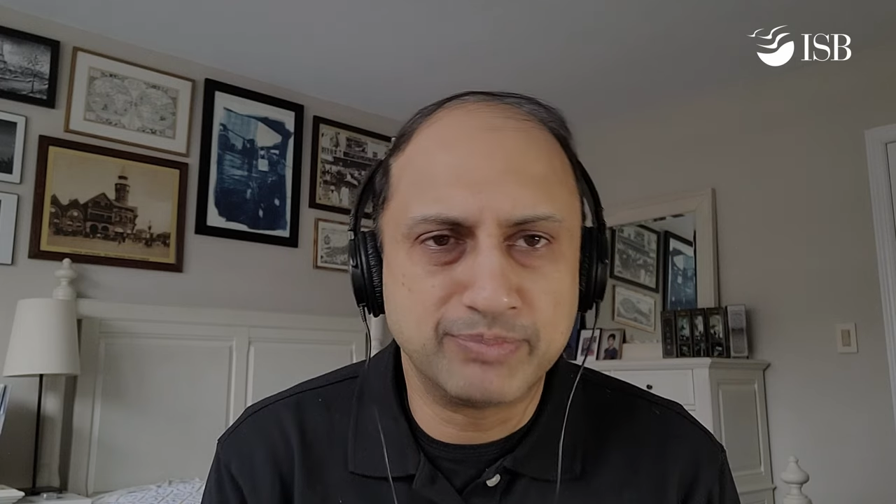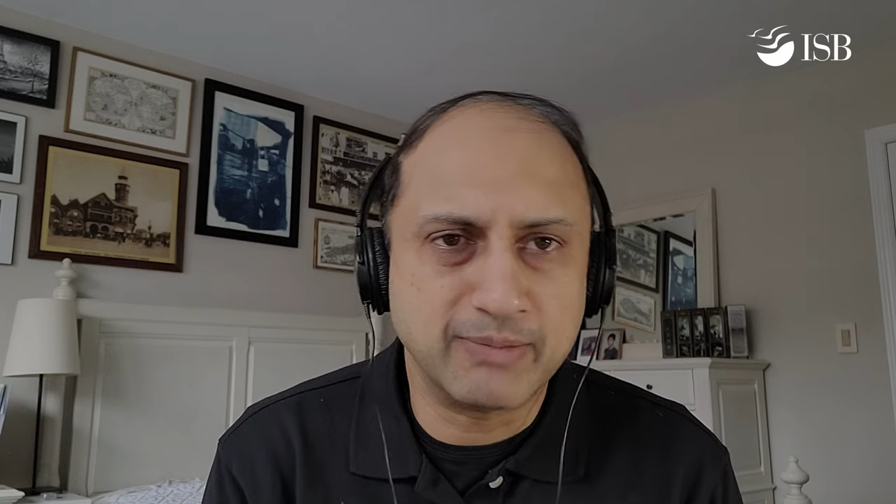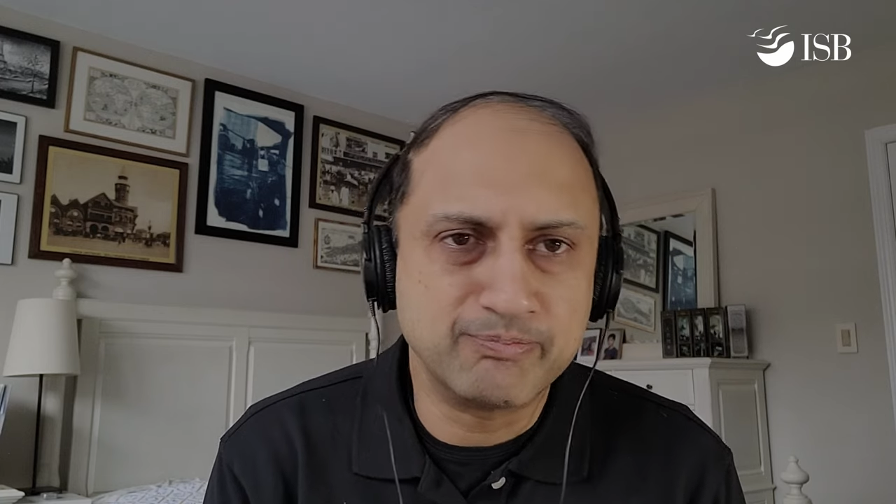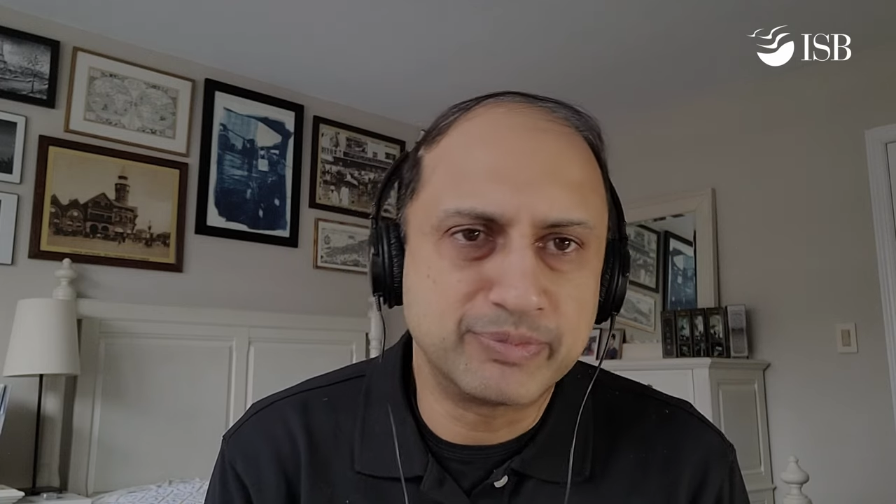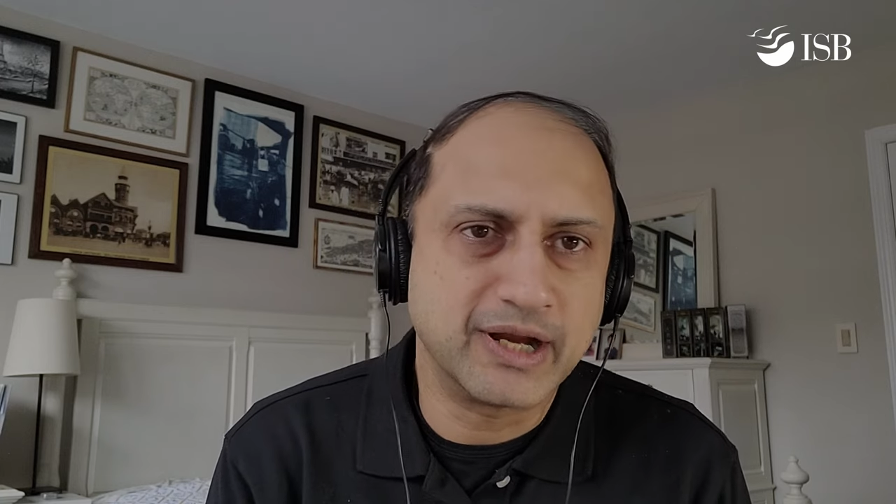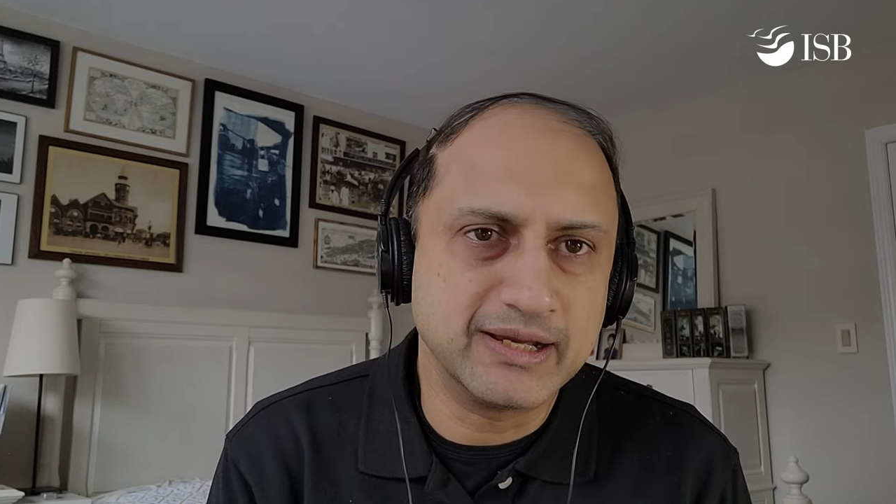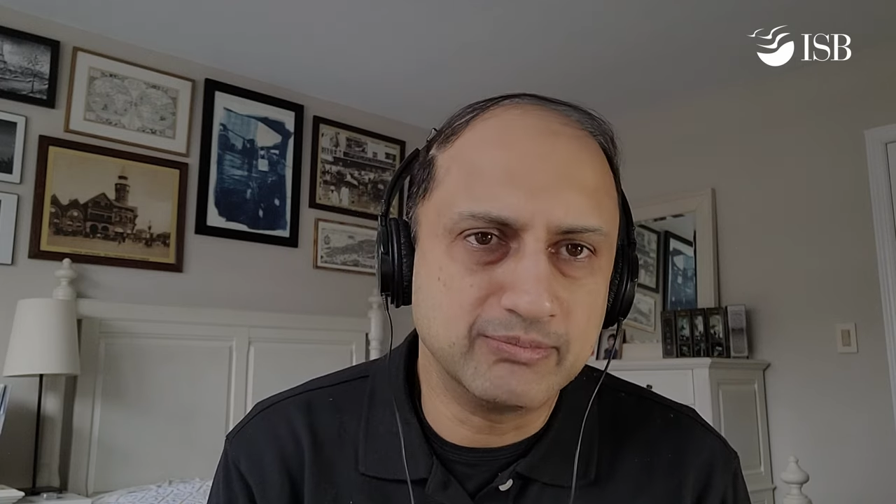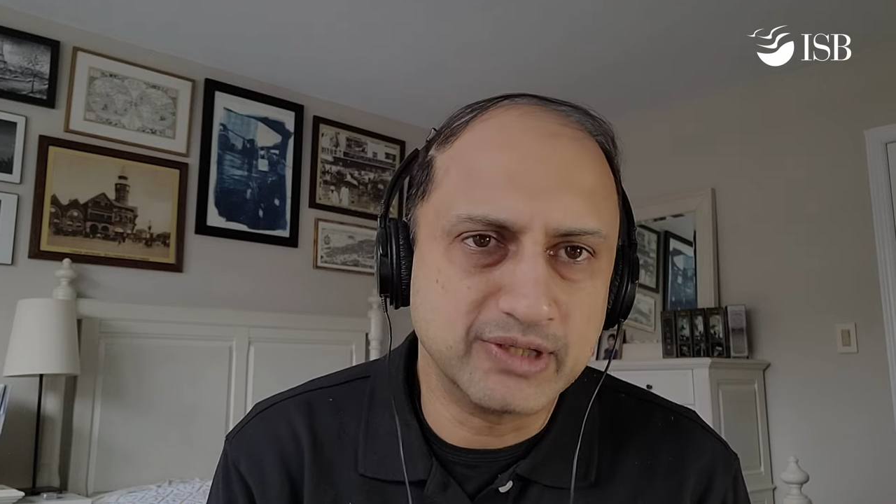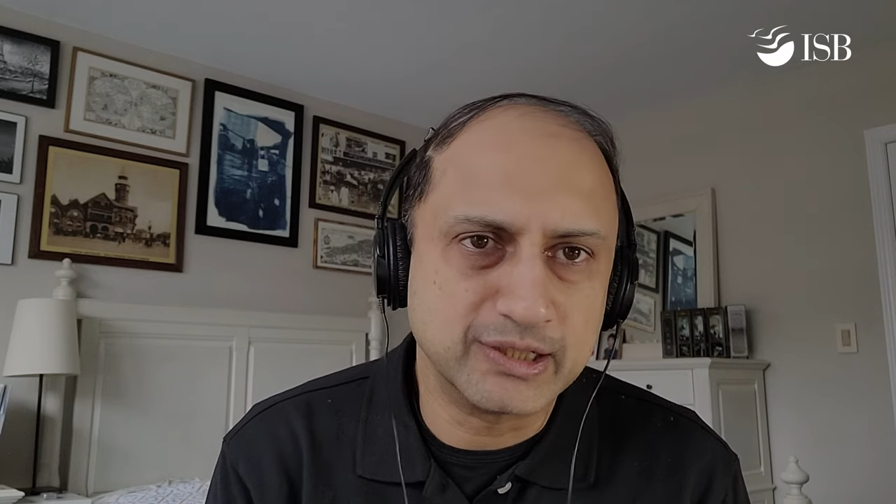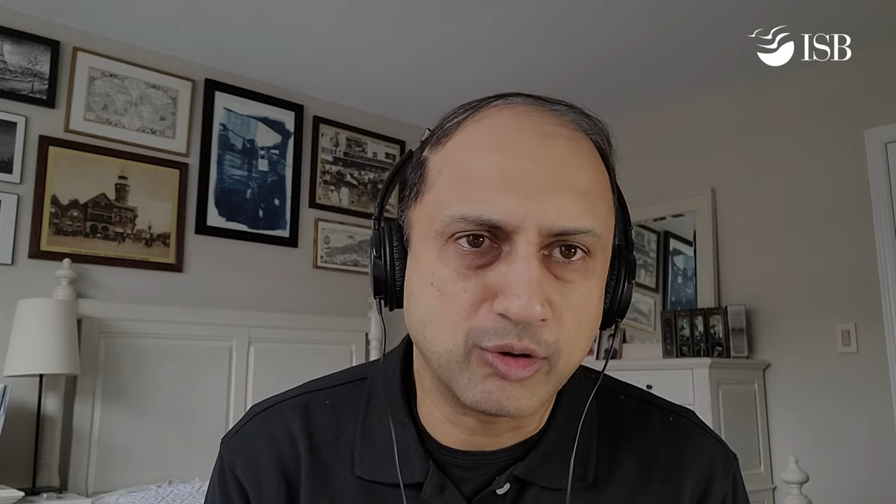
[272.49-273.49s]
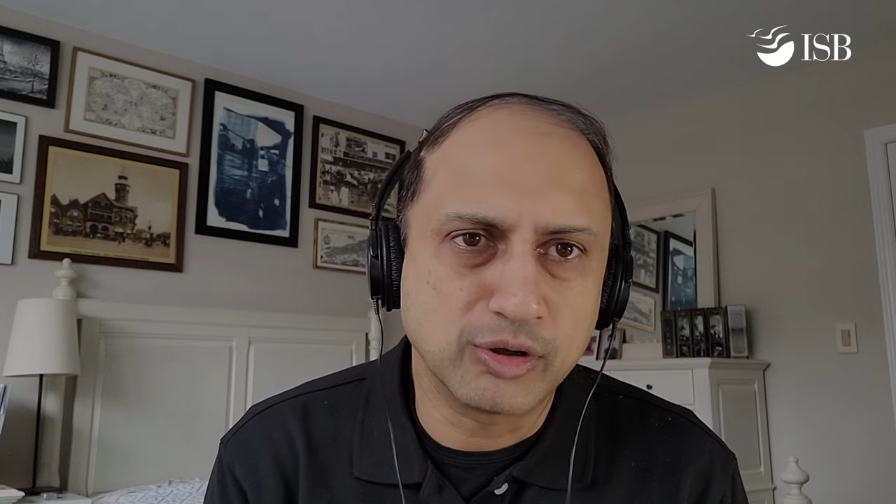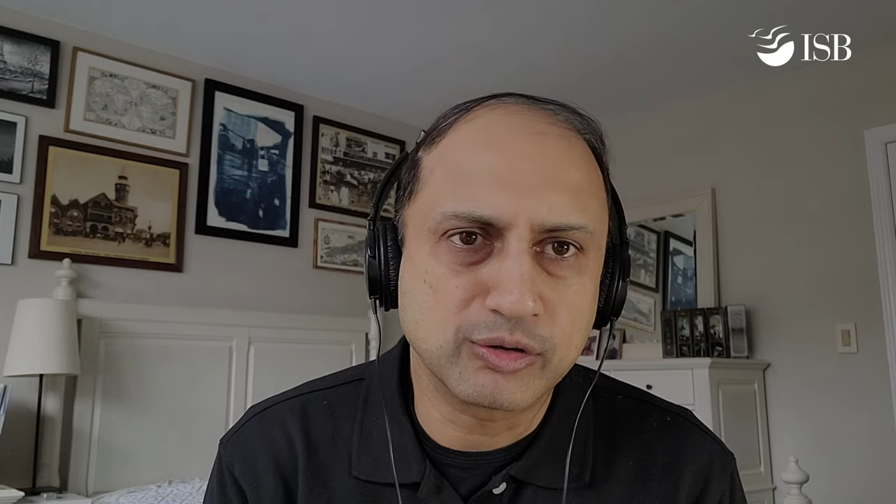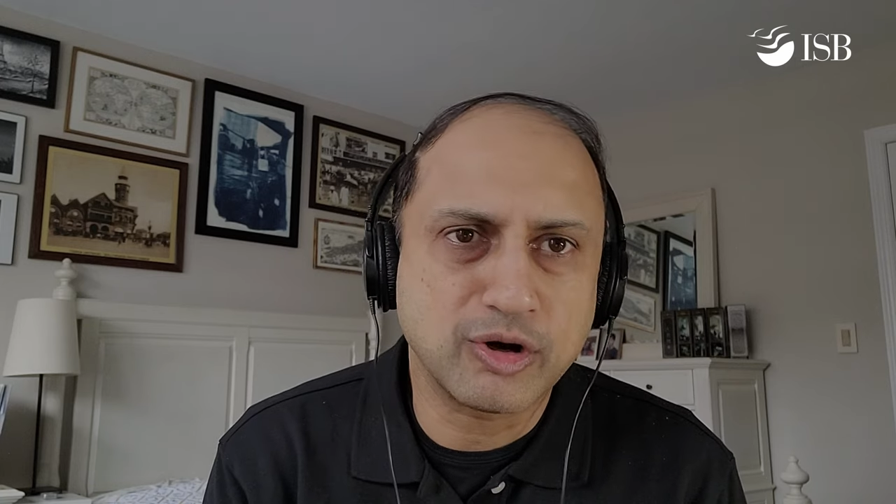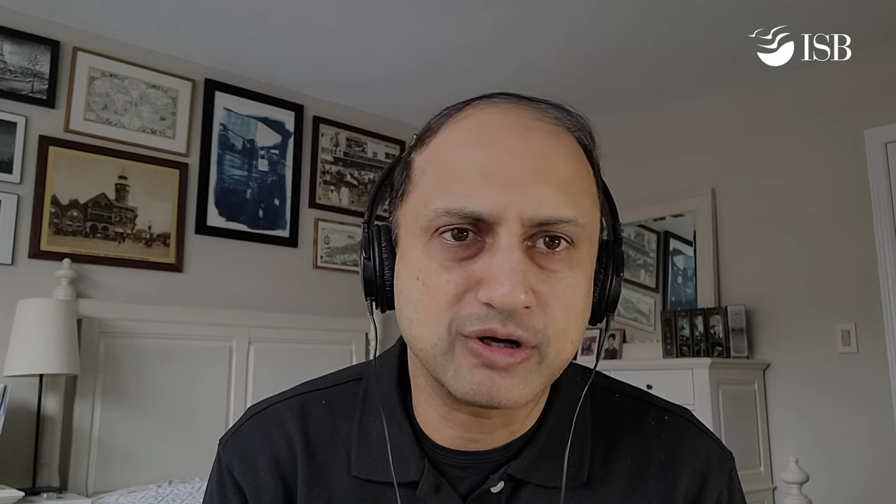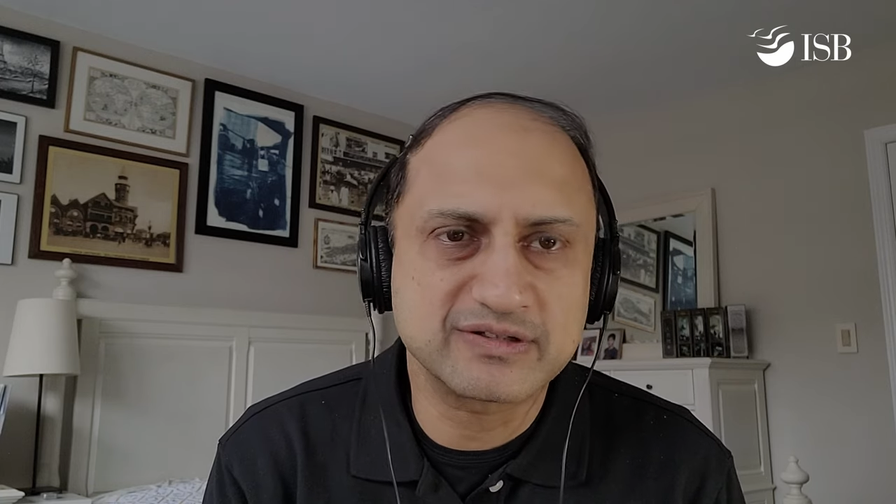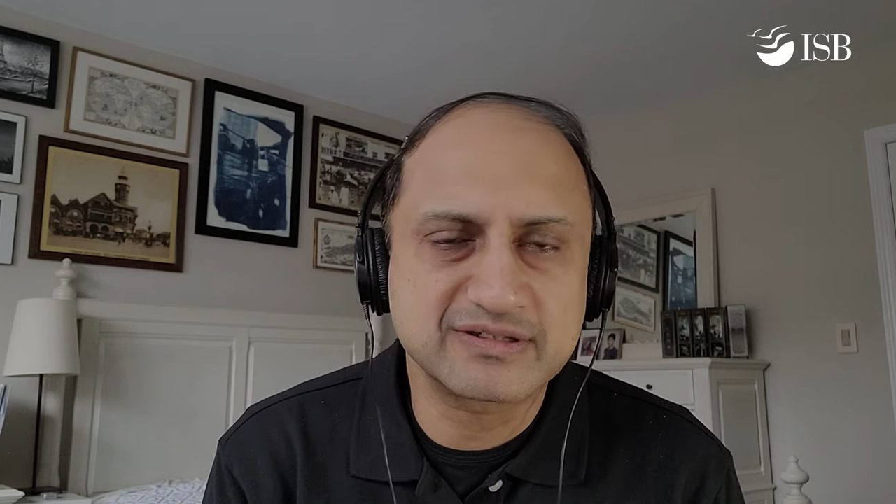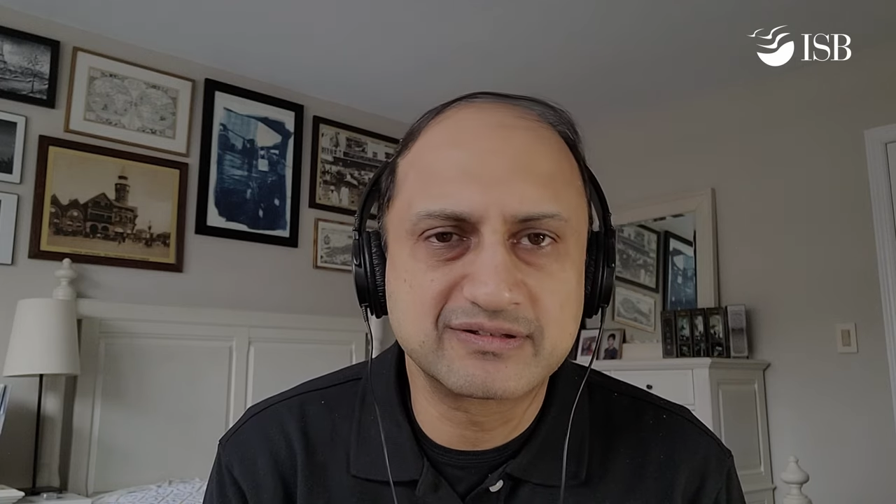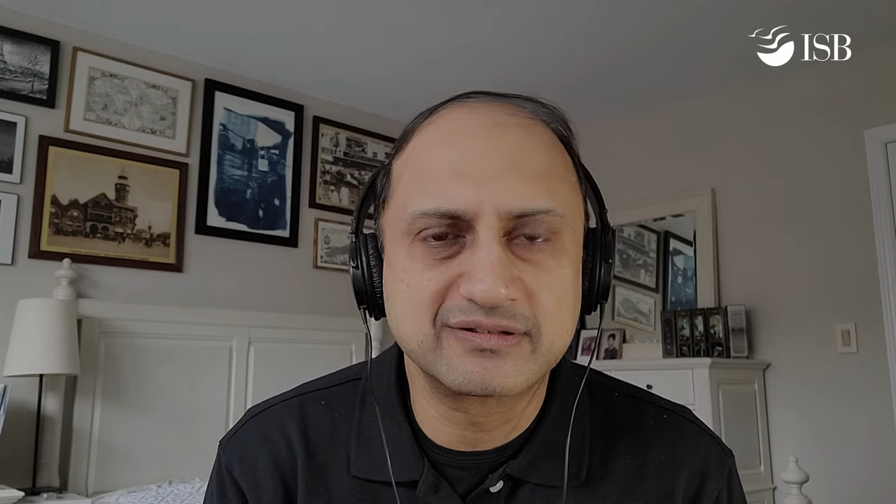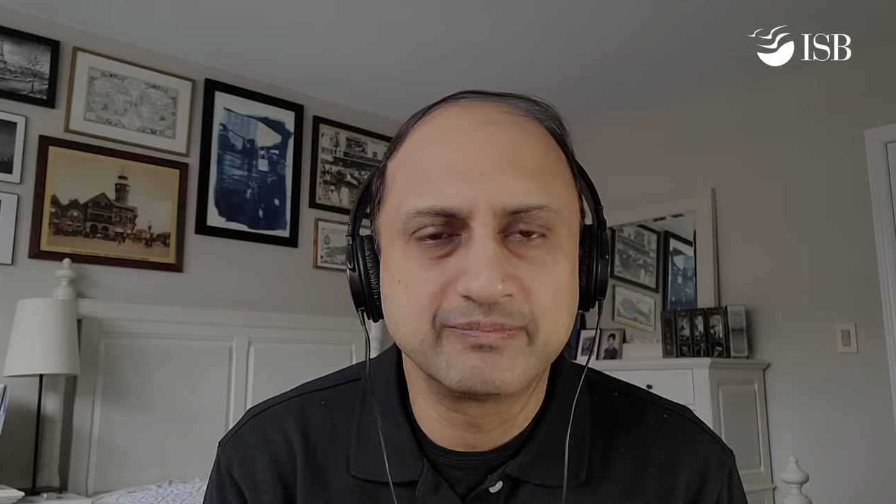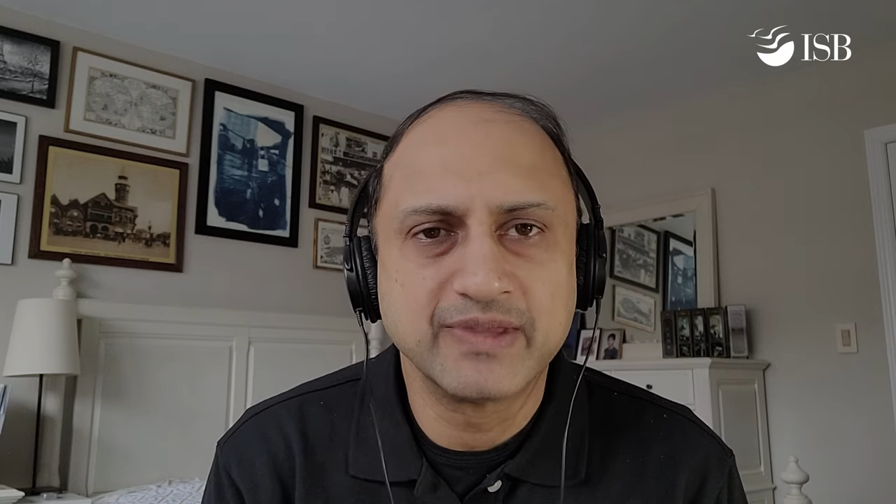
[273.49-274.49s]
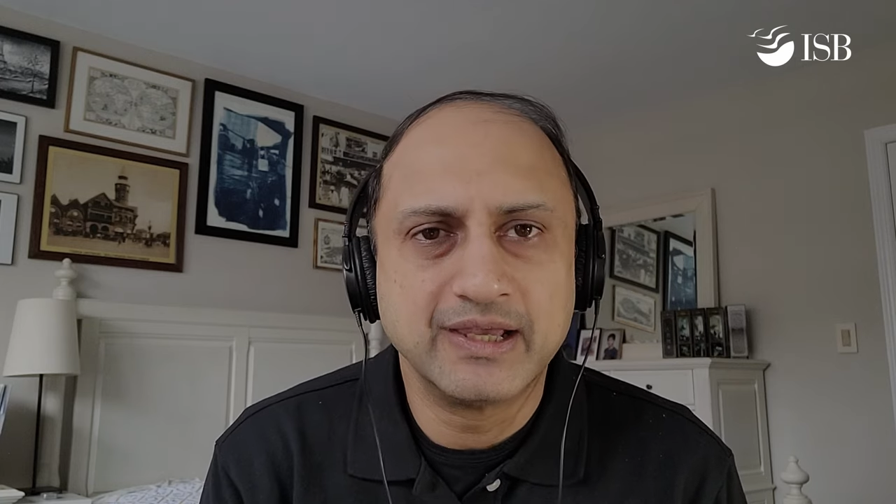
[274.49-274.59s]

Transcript: pump primed at all costs.